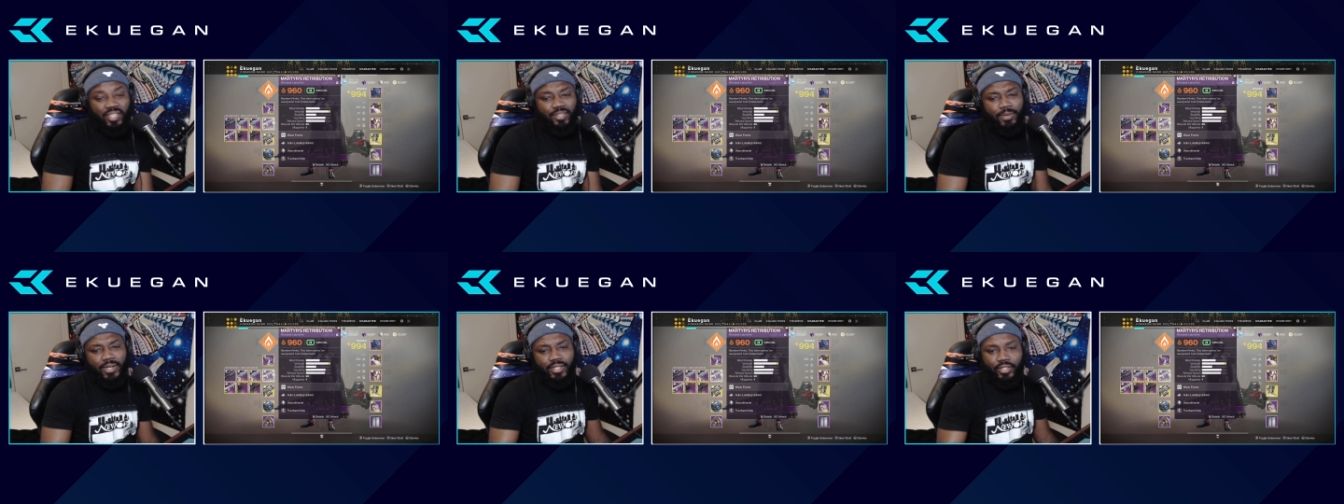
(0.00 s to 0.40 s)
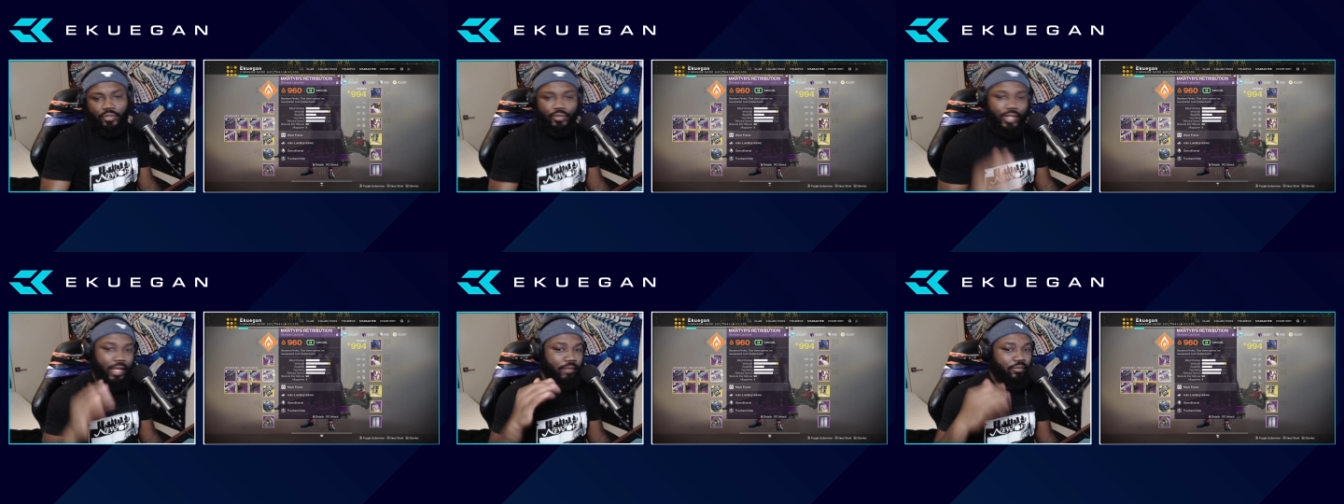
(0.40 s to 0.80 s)

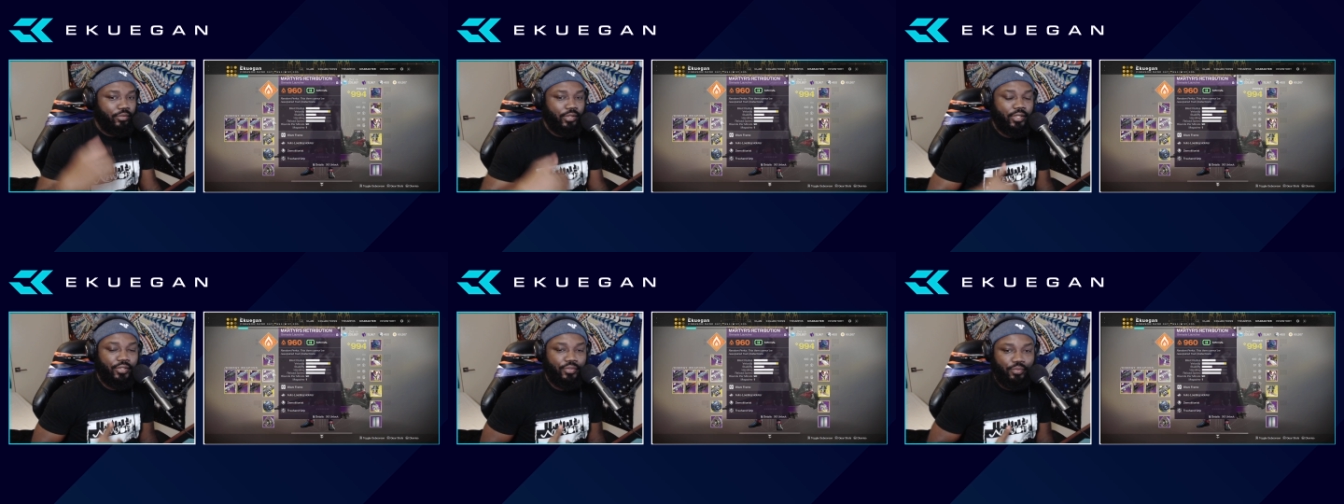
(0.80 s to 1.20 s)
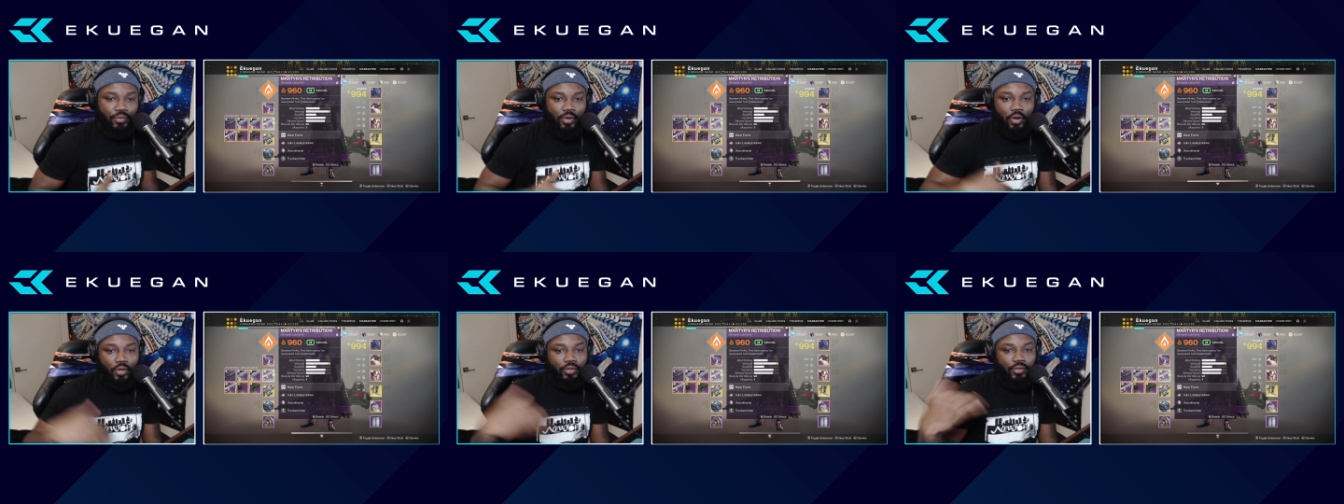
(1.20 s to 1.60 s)
especially on that bridge
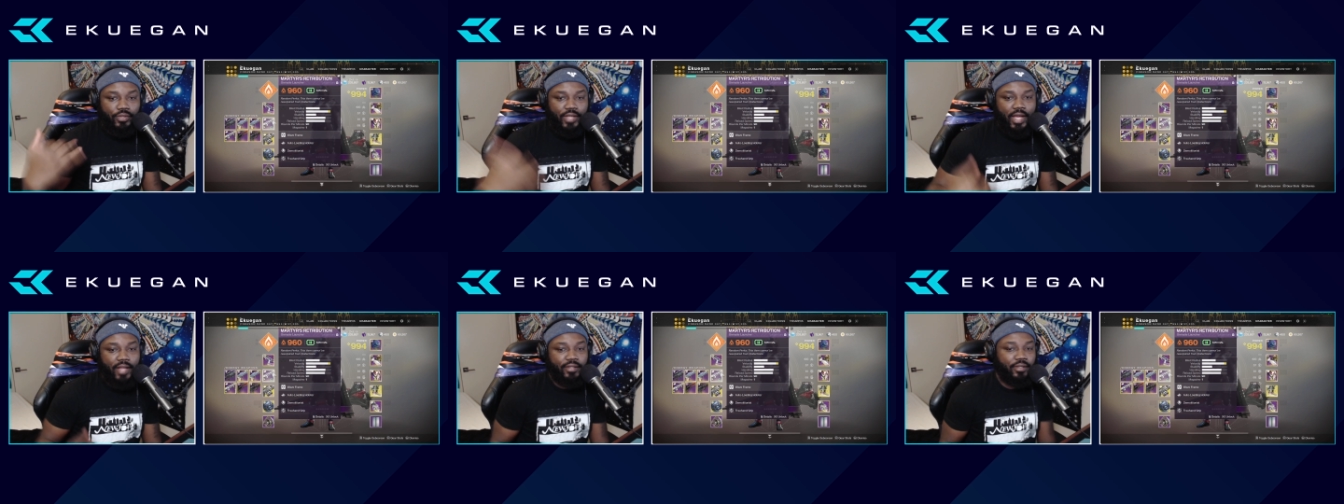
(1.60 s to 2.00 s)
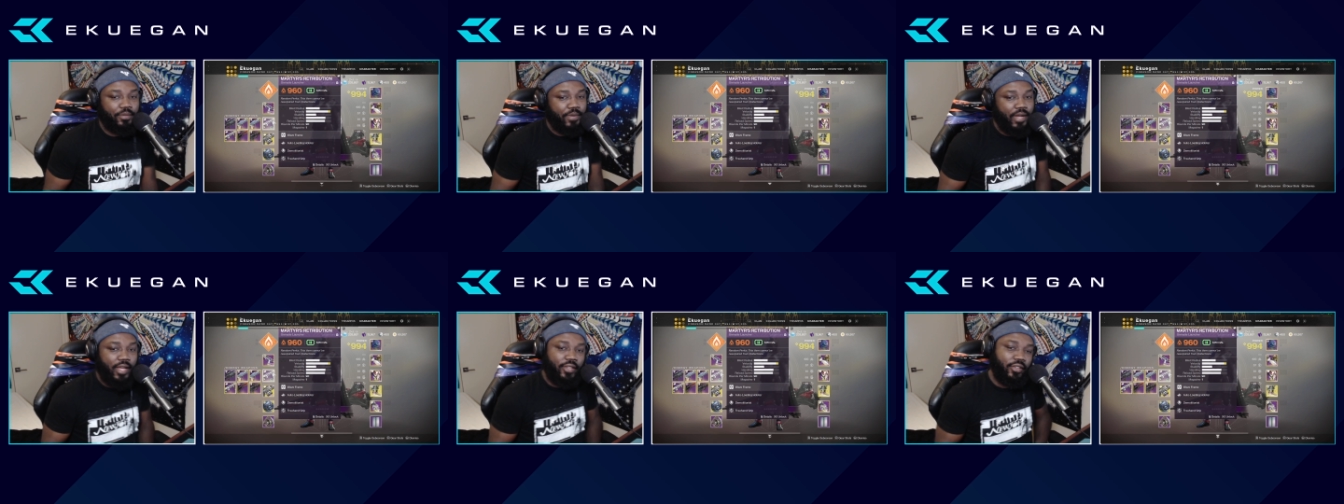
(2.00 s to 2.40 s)
with all those ads
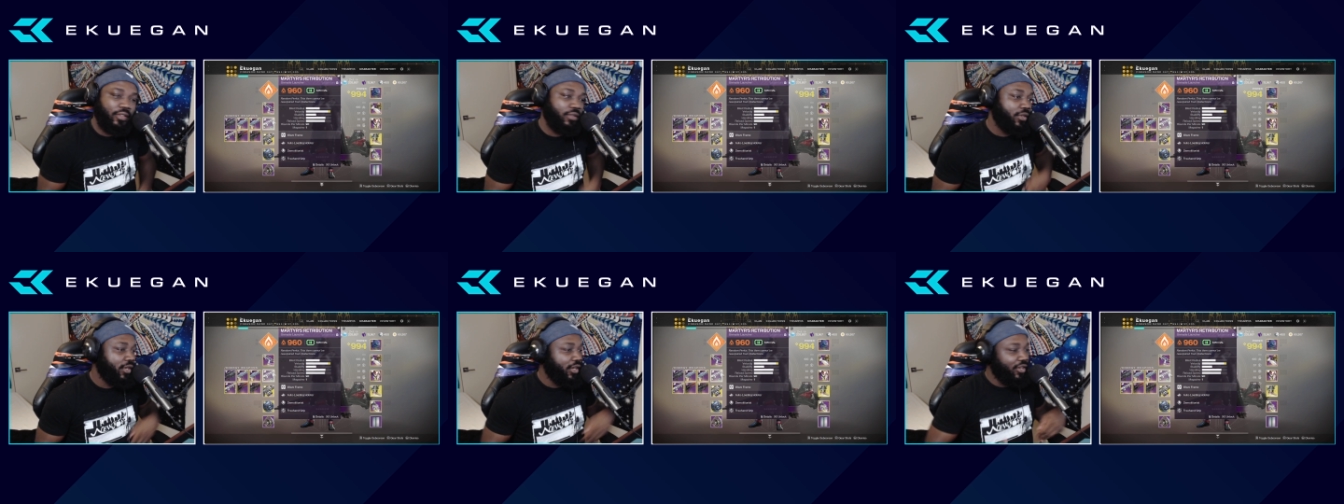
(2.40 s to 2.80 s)
coming at you.